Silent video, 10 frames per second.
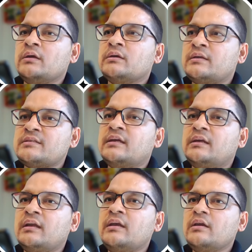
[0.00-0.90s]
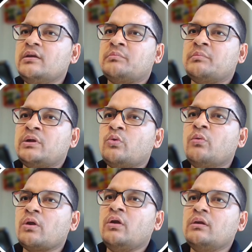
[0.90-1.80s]
recently, but
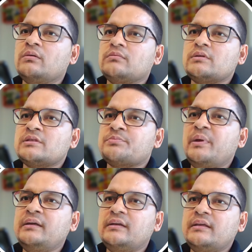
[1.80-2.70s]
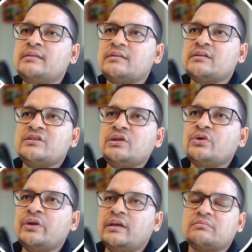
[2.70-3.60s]
overall spent is zero
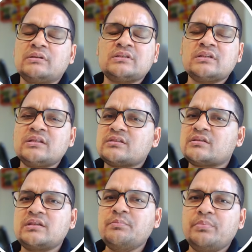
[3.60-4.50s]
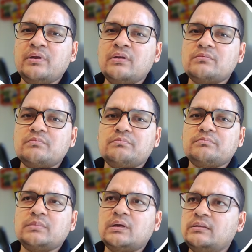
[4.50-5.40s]
here. It's a just simple,
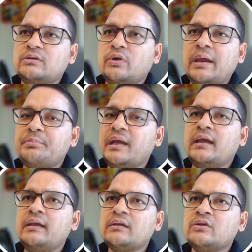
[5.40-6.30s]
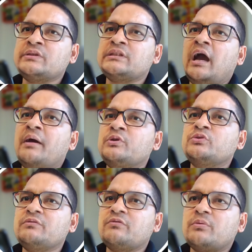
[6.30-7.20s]
API which I'm
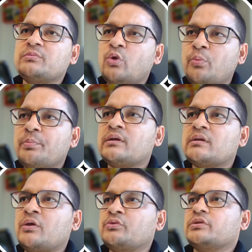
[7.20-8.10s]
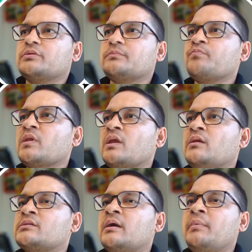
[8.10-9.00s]
using from the open router.
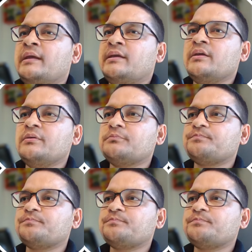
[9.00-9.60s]
Let's come back here.